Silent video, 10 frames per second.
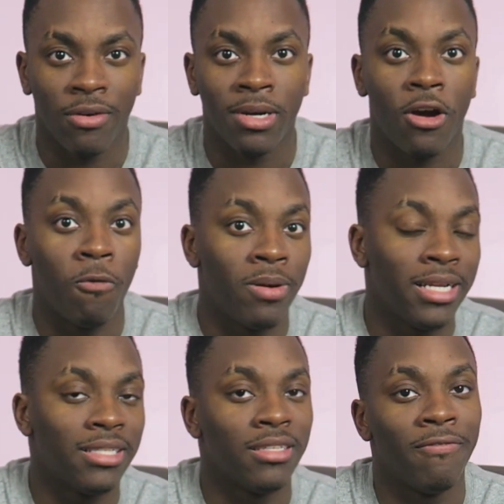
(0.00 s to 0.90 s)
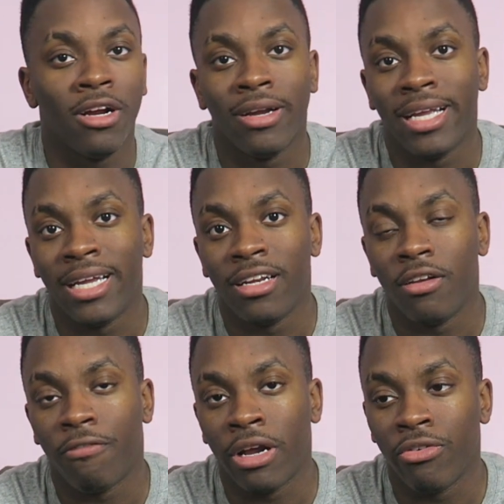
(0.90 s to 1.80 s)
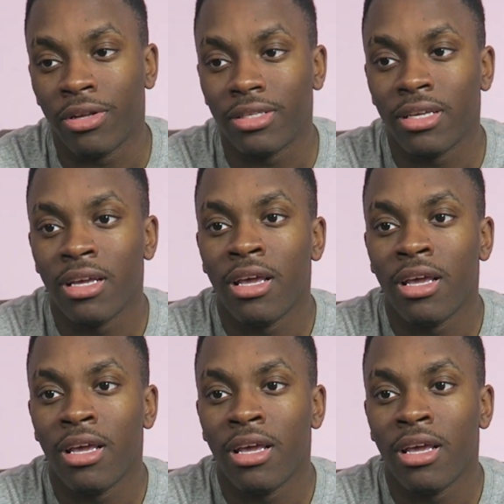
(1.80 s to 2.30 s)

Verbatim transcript: from the opening to the very end of the fragrance.